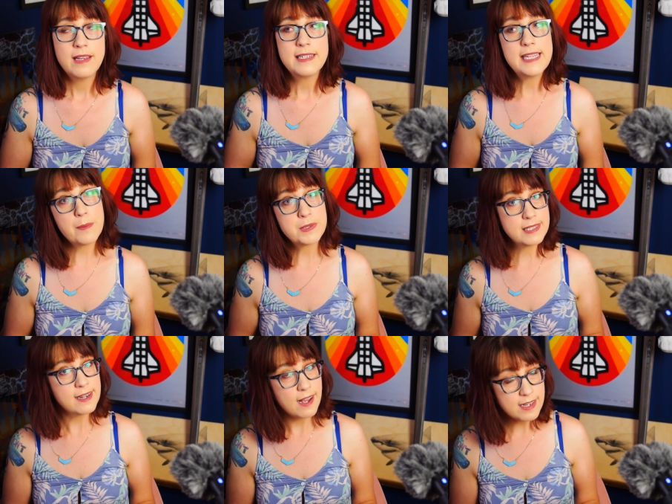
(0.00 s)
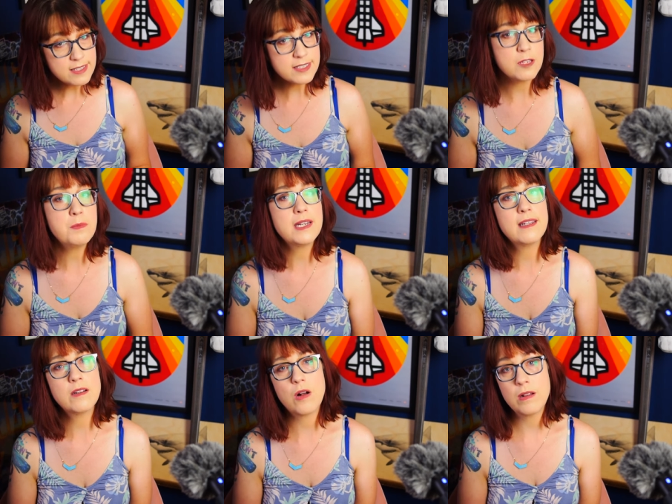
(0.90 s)
Depp denies
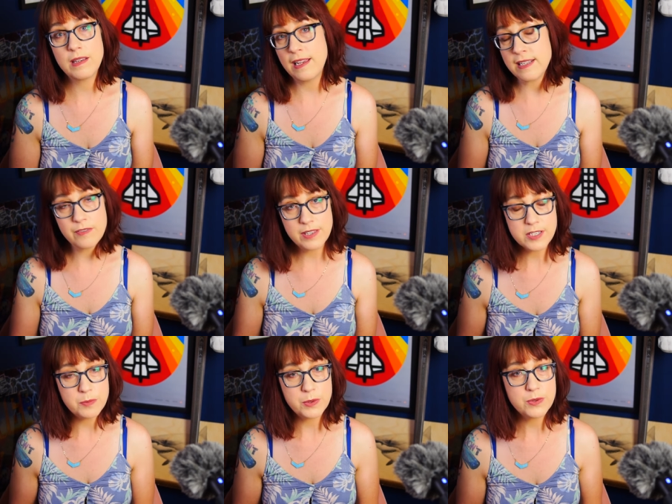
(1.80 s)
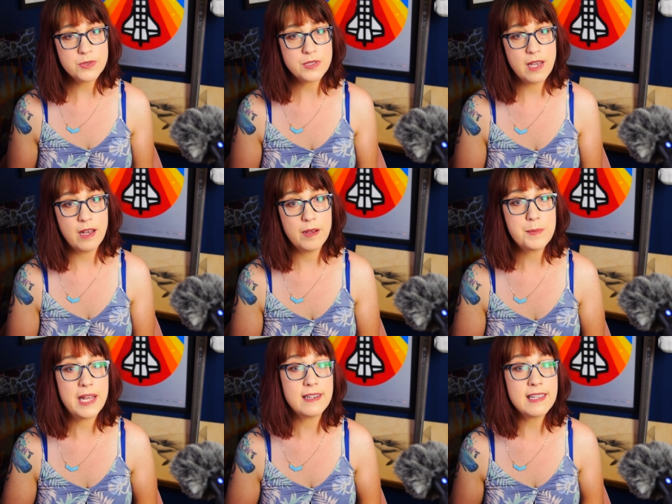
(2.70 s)
committing any of this abuse.
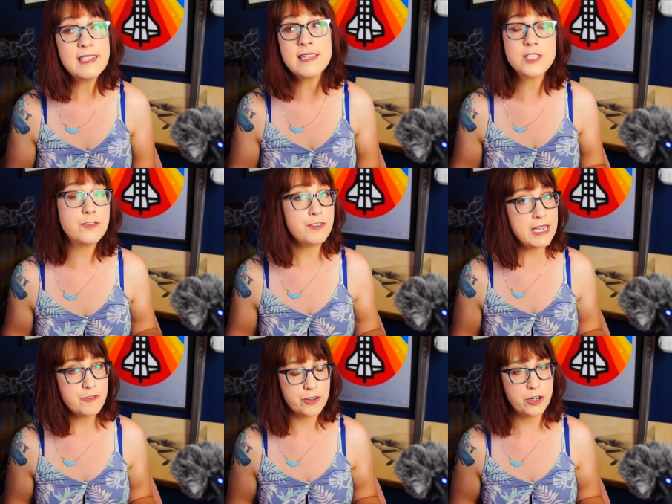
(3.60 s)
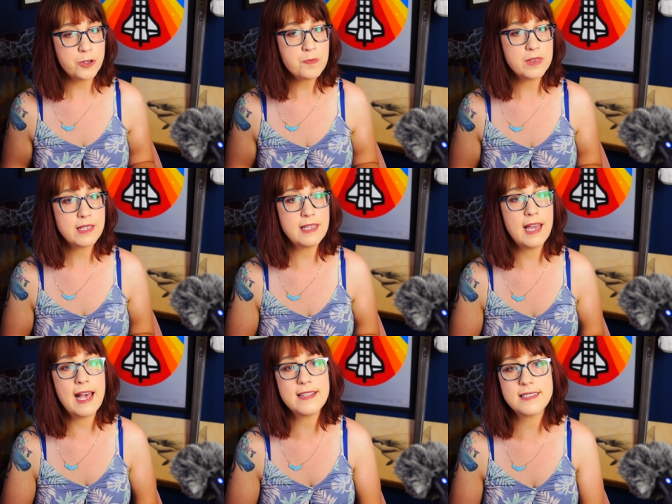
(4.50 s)
And in his favor, he
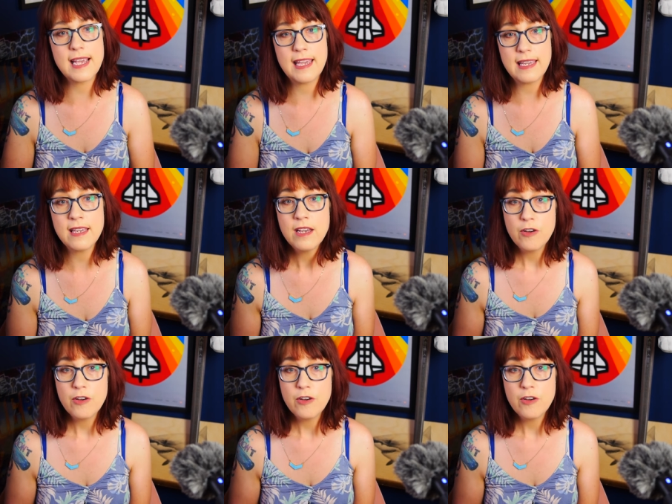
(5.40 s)
has a